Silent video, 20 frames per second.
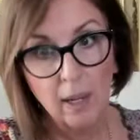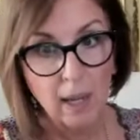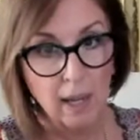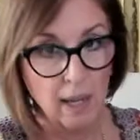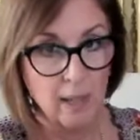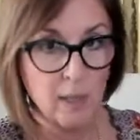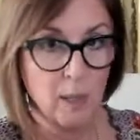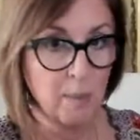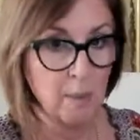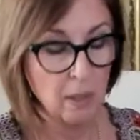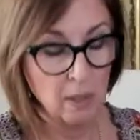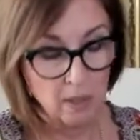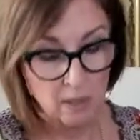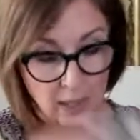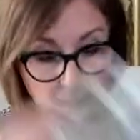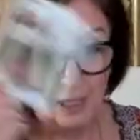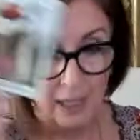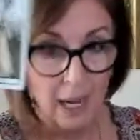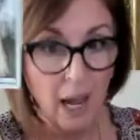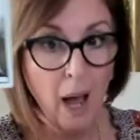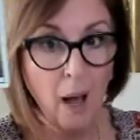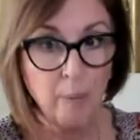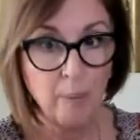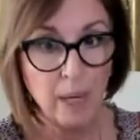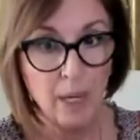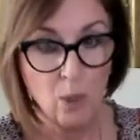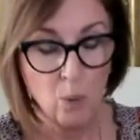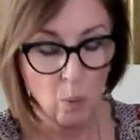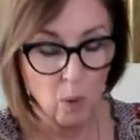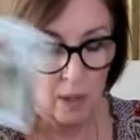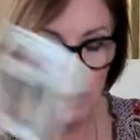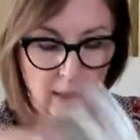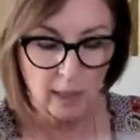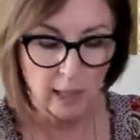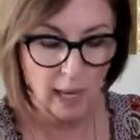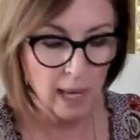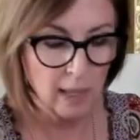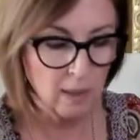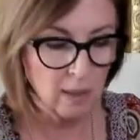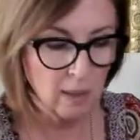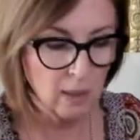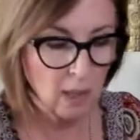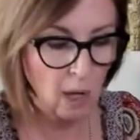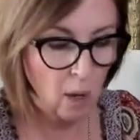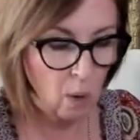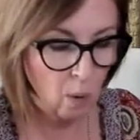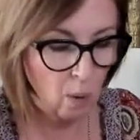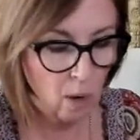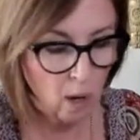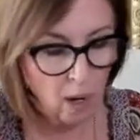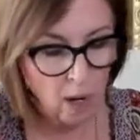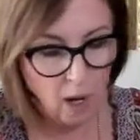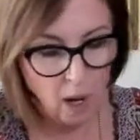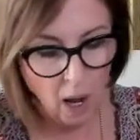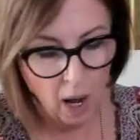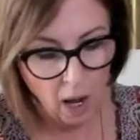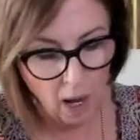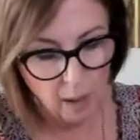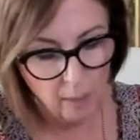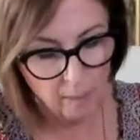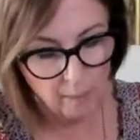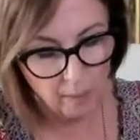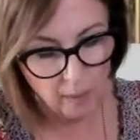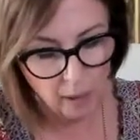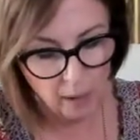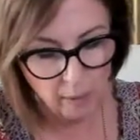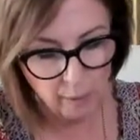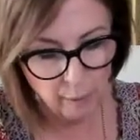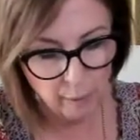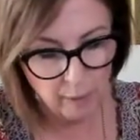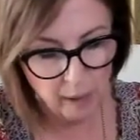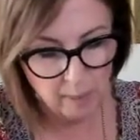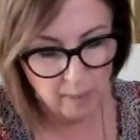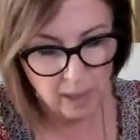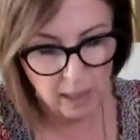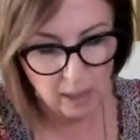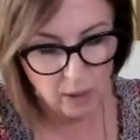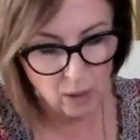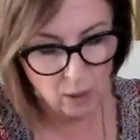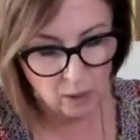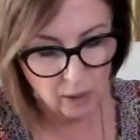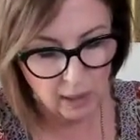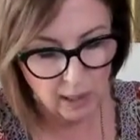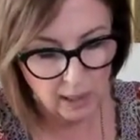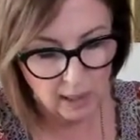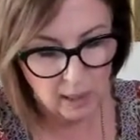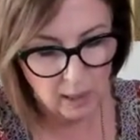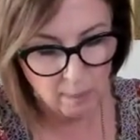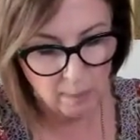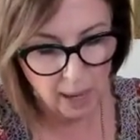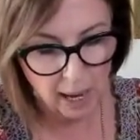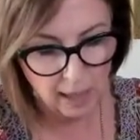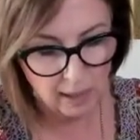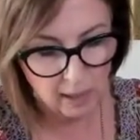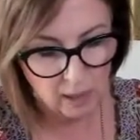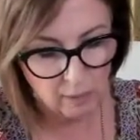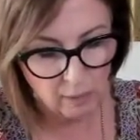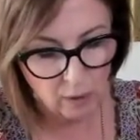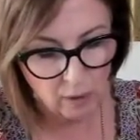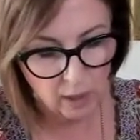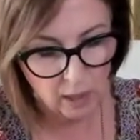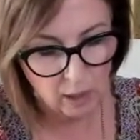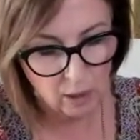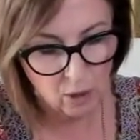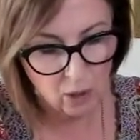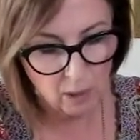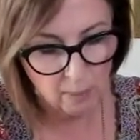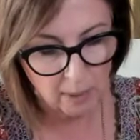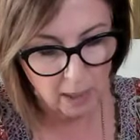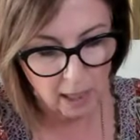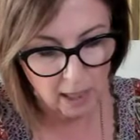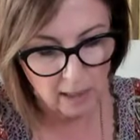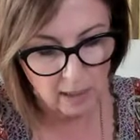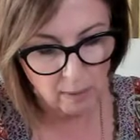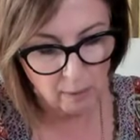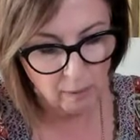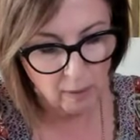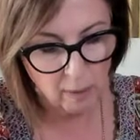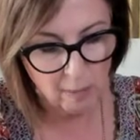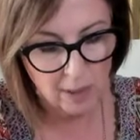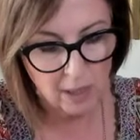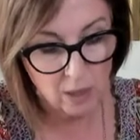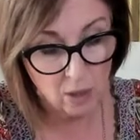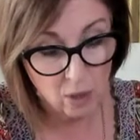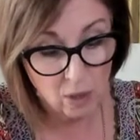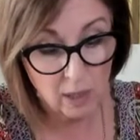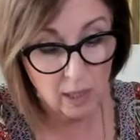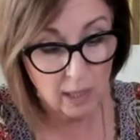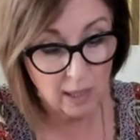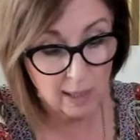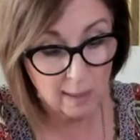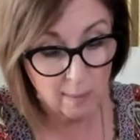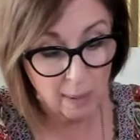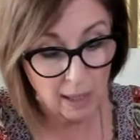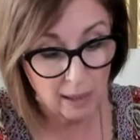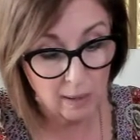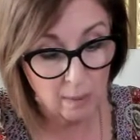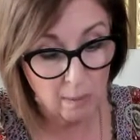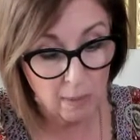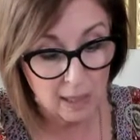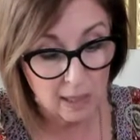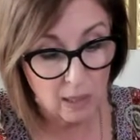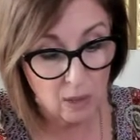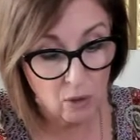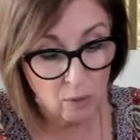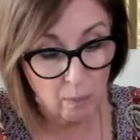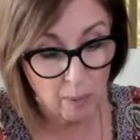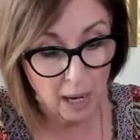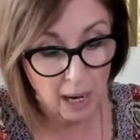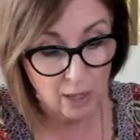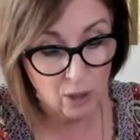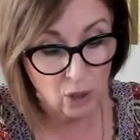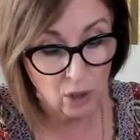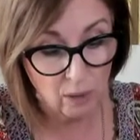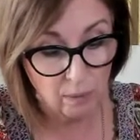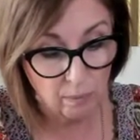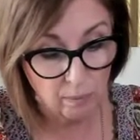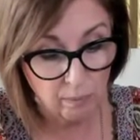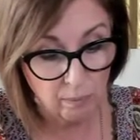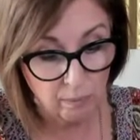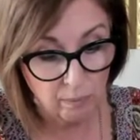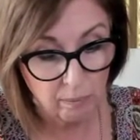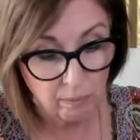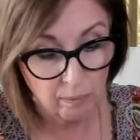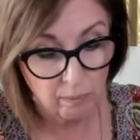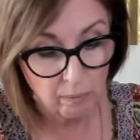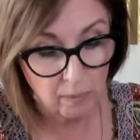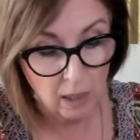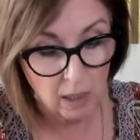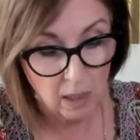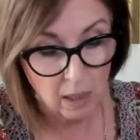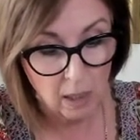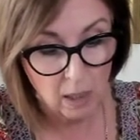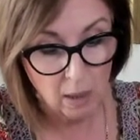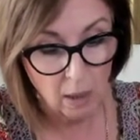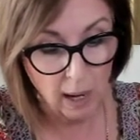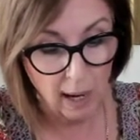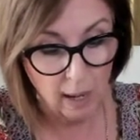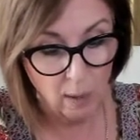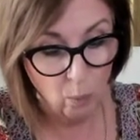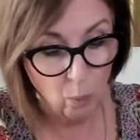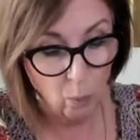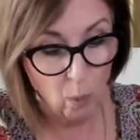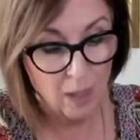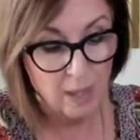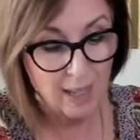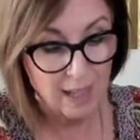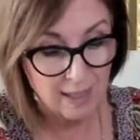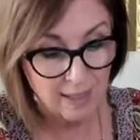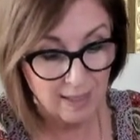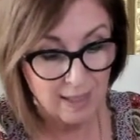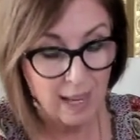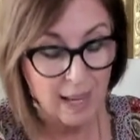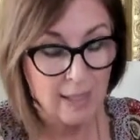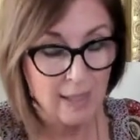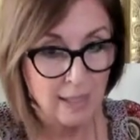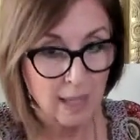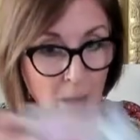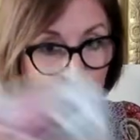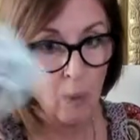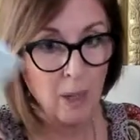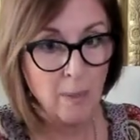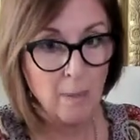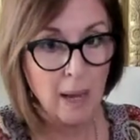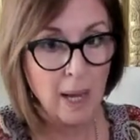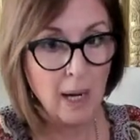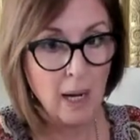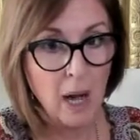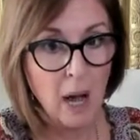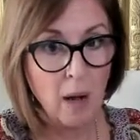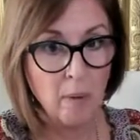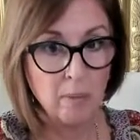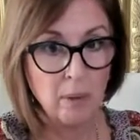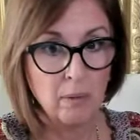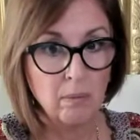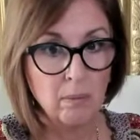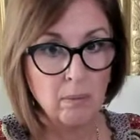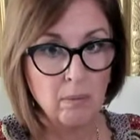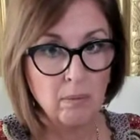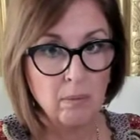And Spirit's like, yeah, Page of Wands again. So feminine, you can expect, if you're here, Gemini, as a feminine, you can expect a message of passion and one that says, can we make up?